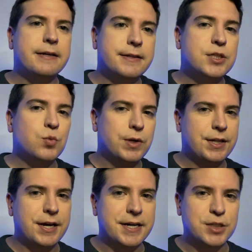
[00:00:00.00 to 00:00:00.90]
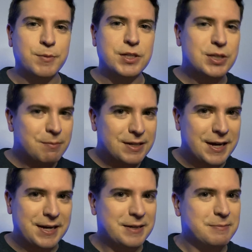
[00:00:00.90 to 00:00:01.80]
This one does, but
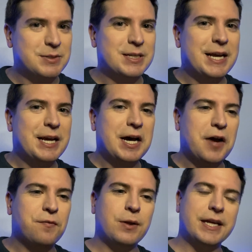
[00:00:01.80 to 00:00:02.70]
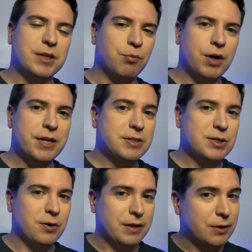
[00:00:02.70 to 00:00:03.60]
sometimes I feel like the breaths
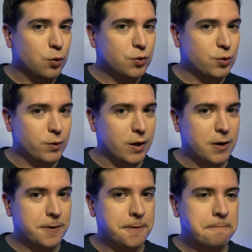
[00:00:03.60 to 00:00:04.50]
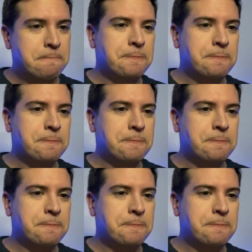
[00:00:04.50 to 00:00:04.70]
are a little too long.